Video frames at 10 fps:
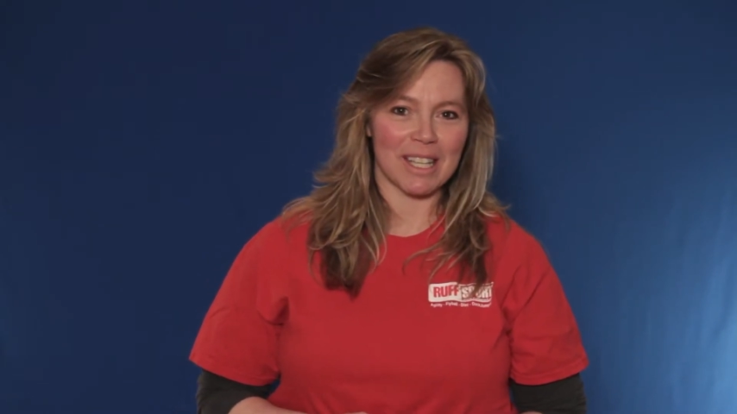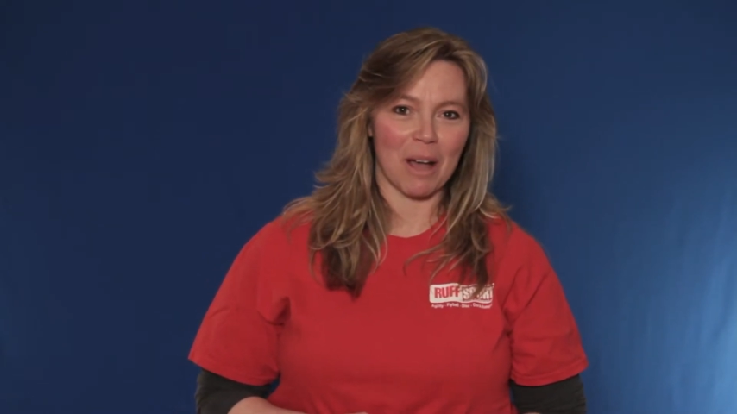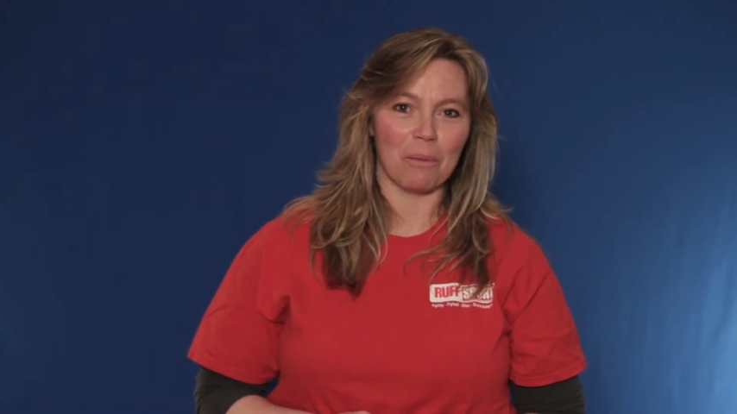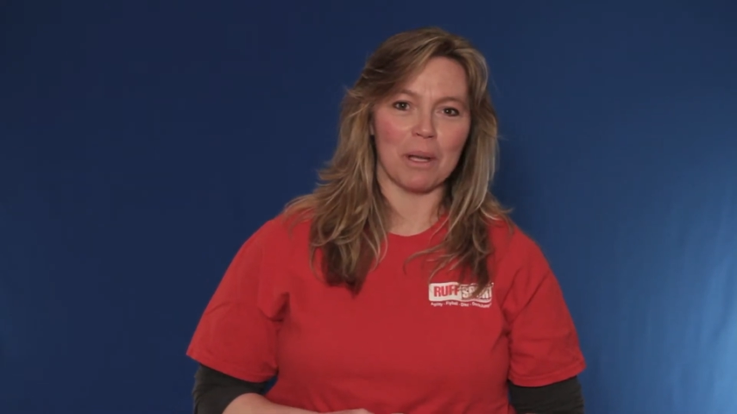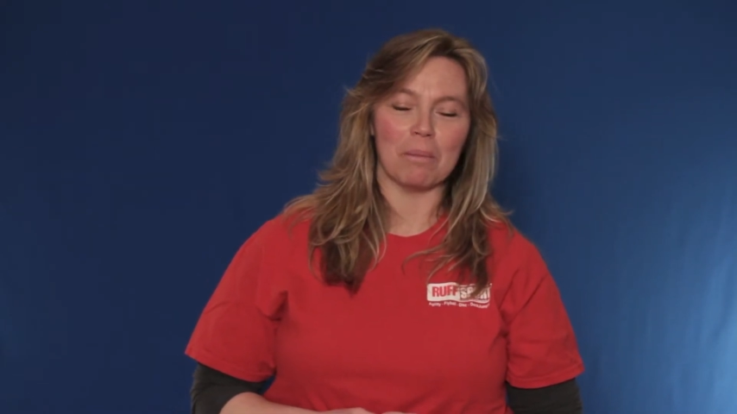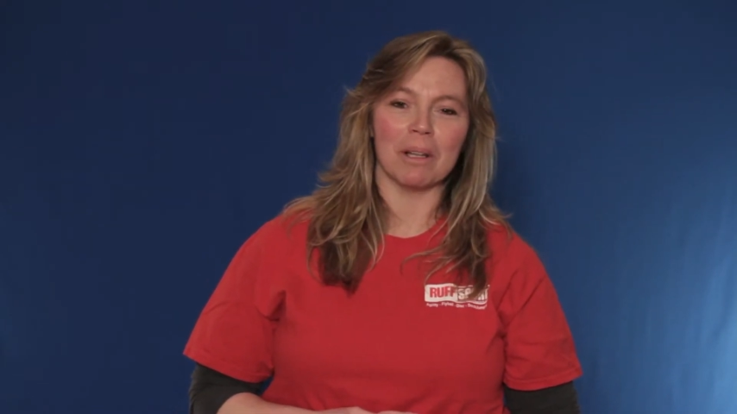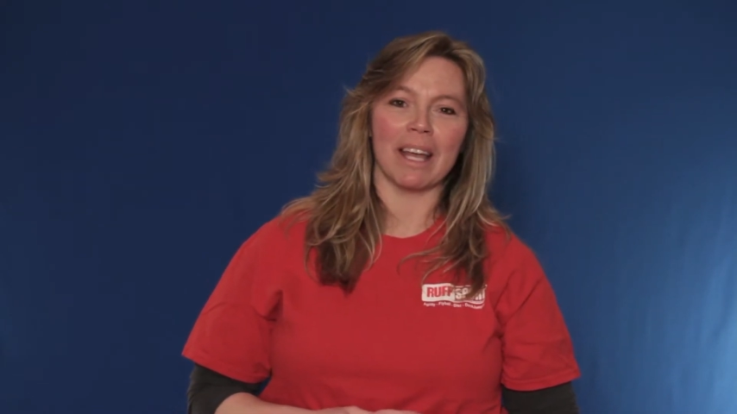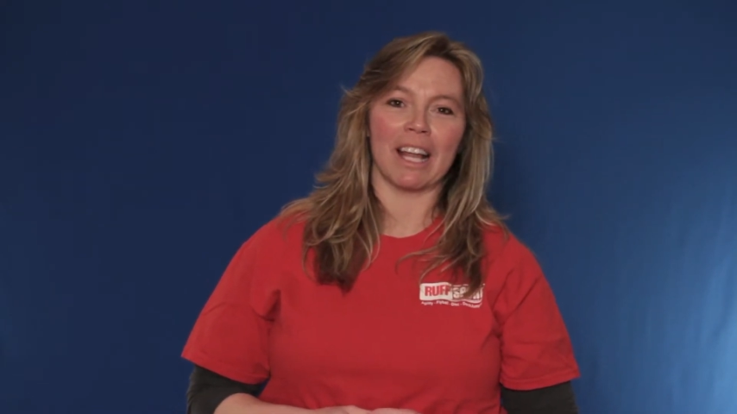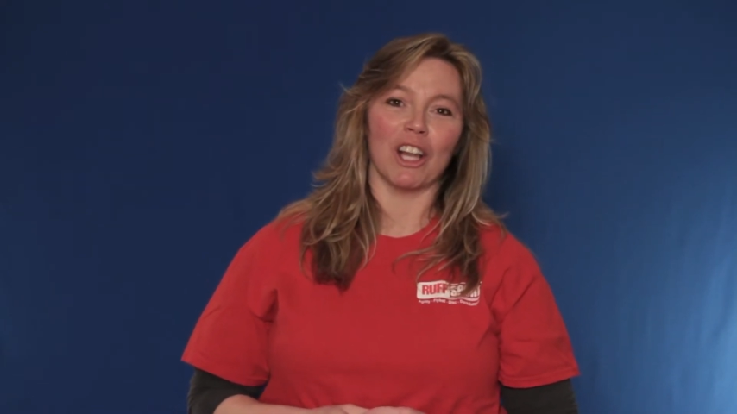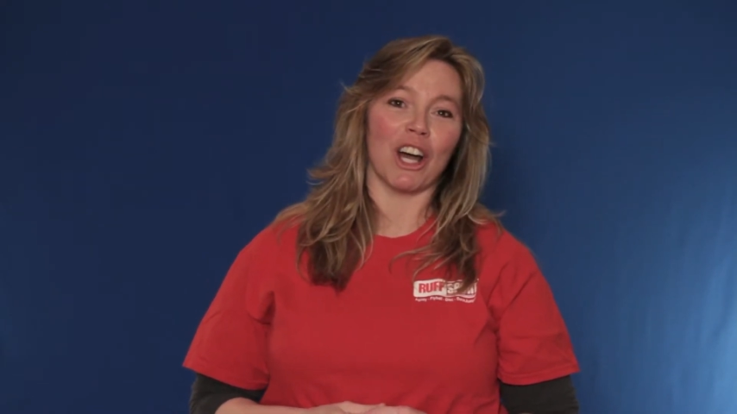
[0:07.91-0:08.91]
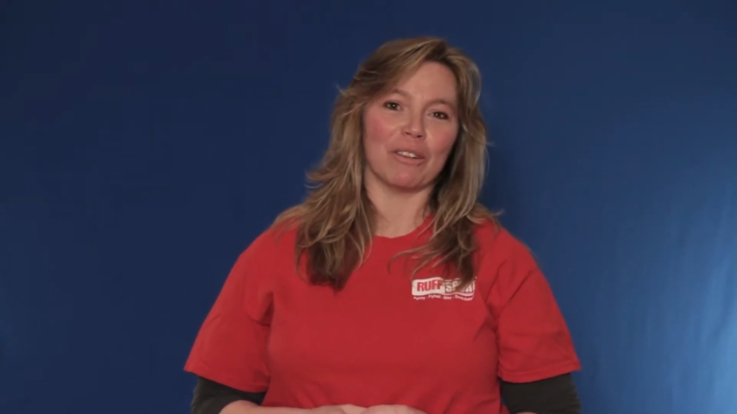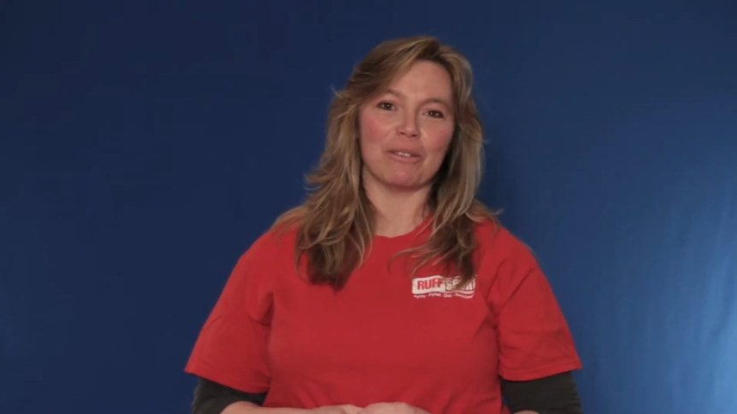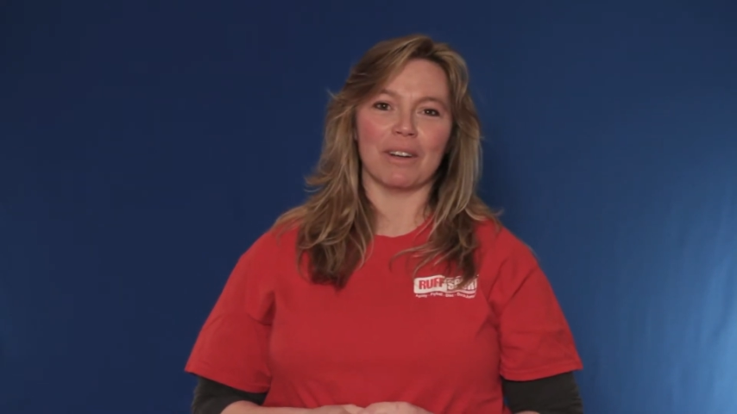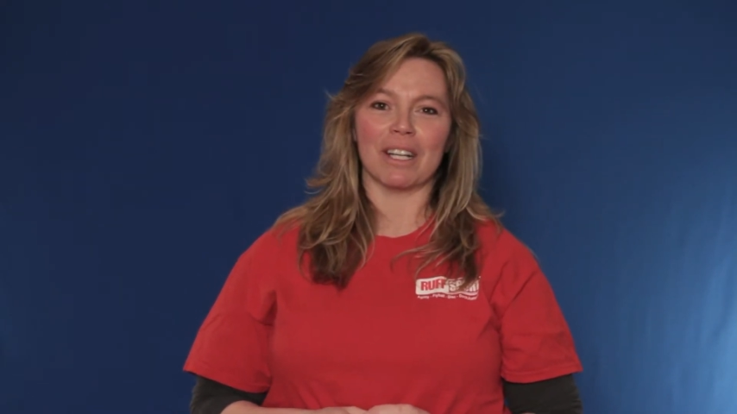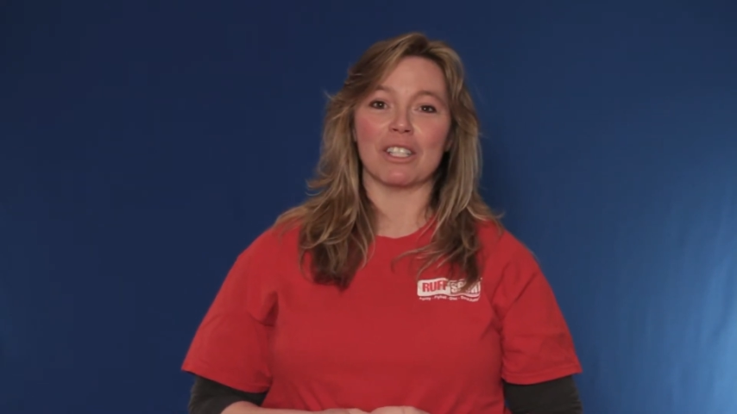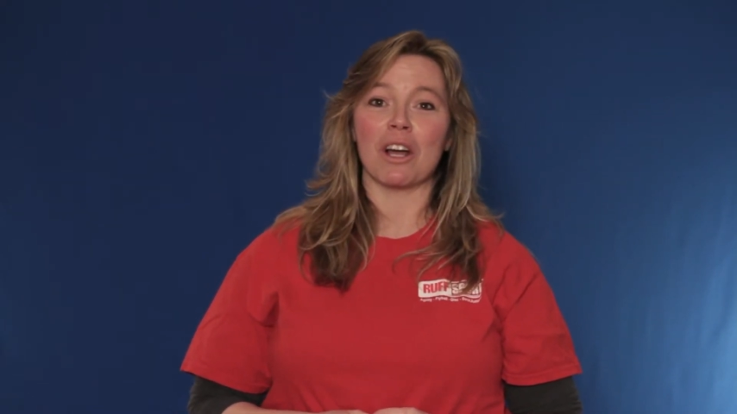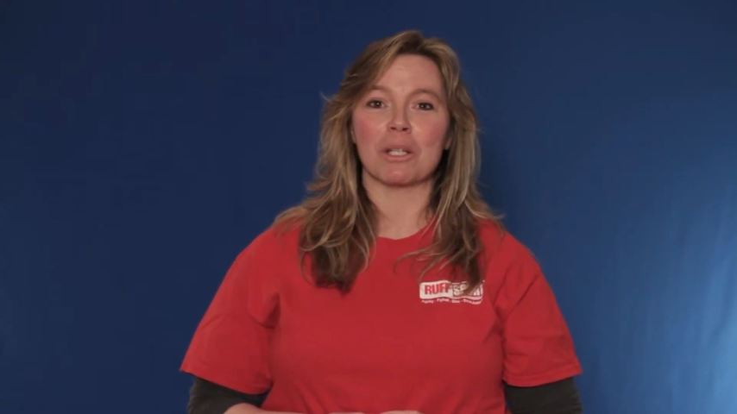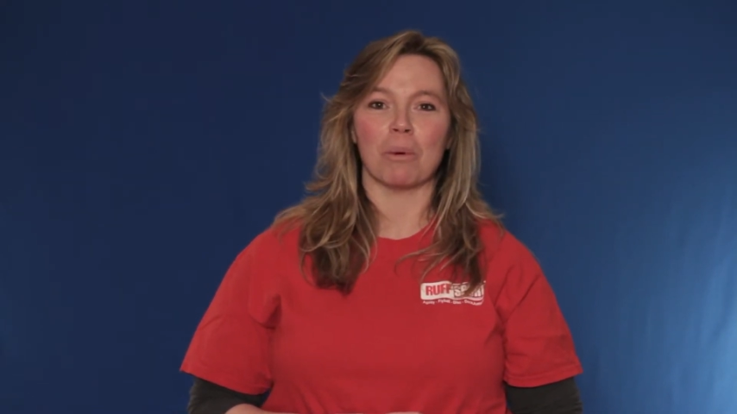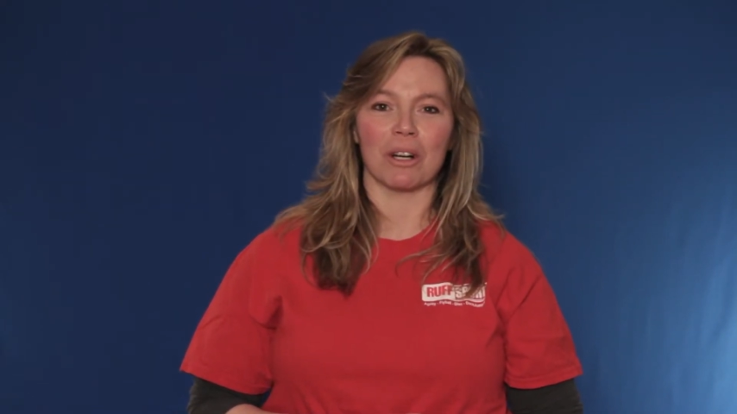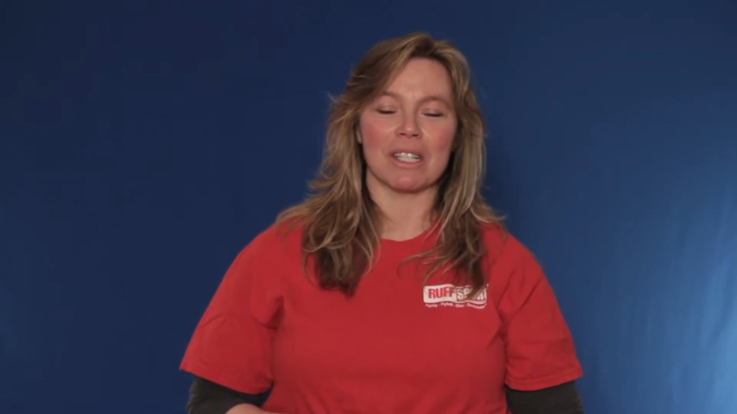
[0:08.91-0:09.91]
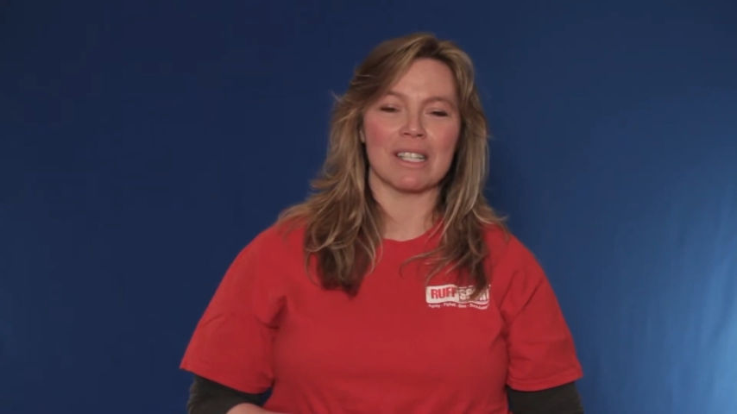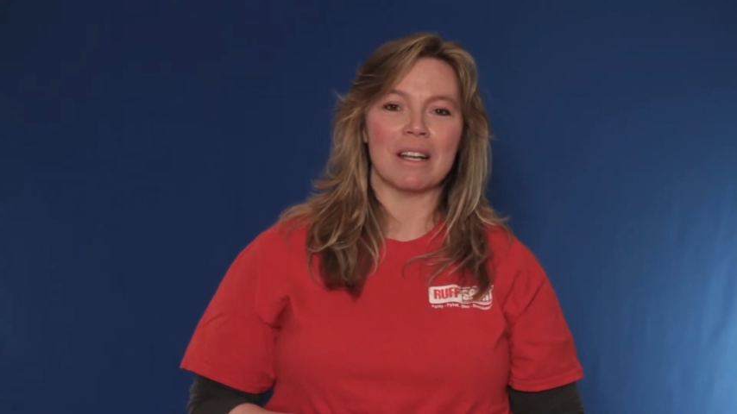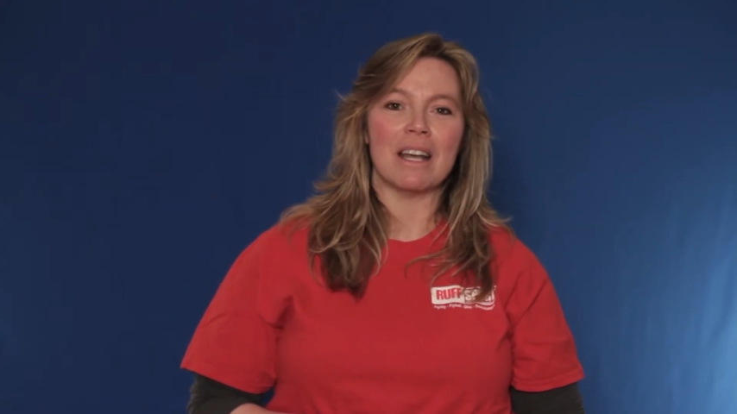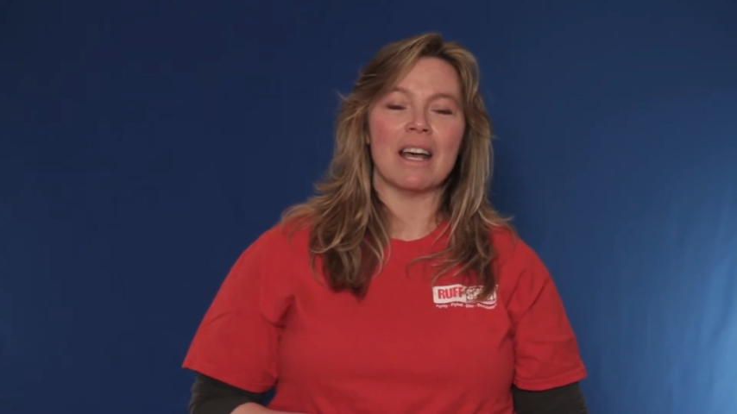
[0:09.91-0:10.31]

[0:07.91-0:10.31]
that we play a lot of dog sports.